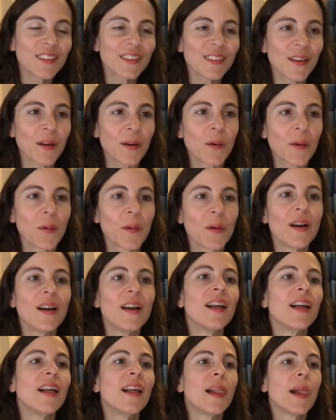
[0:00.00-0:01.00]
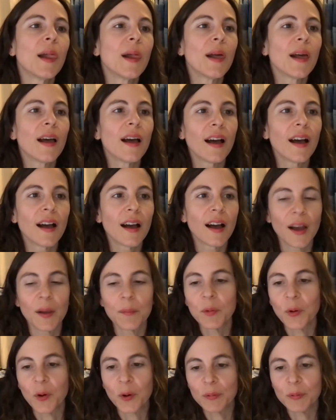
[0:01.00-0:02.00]
So
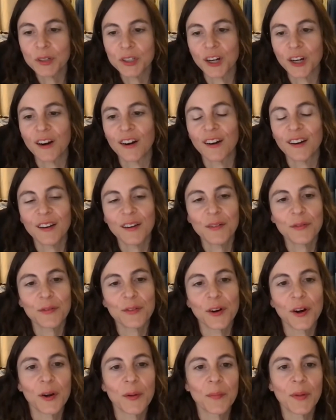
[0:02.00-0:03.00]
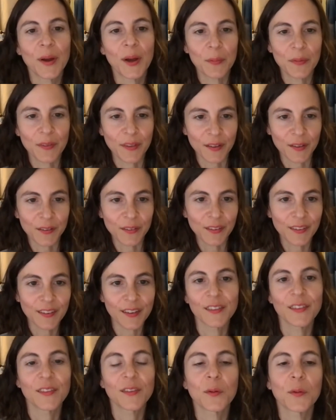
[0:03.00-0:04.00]
I'm Nora Bashara from Upcycle
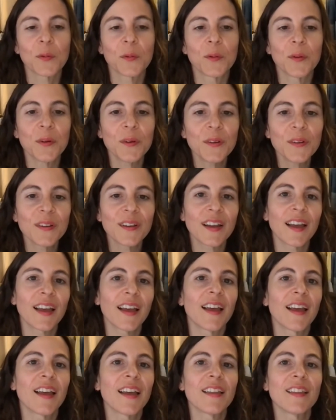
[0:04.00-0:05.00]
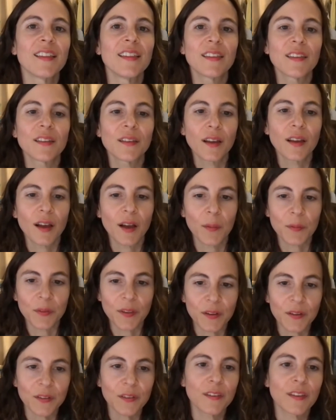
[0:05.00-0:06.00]
Design School, and
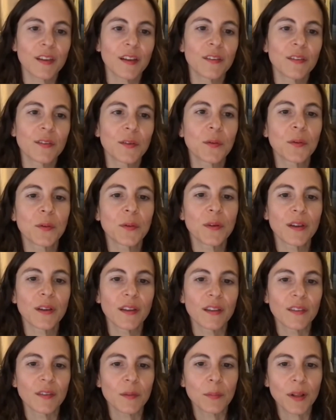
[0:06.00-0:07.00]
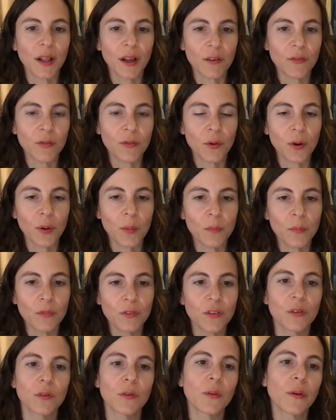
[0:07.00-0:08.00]
Upcycle Design School is a platform
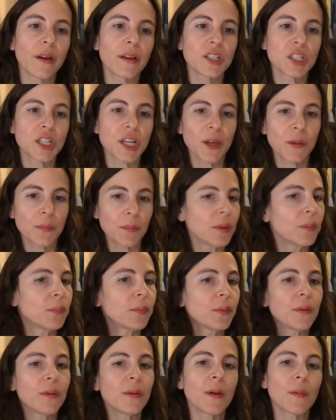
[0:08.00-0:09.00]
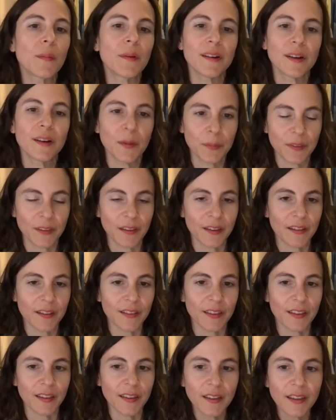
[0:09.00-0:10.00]
to educate people about
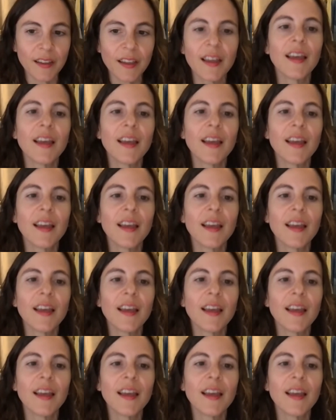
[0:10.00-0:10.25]
upcycling.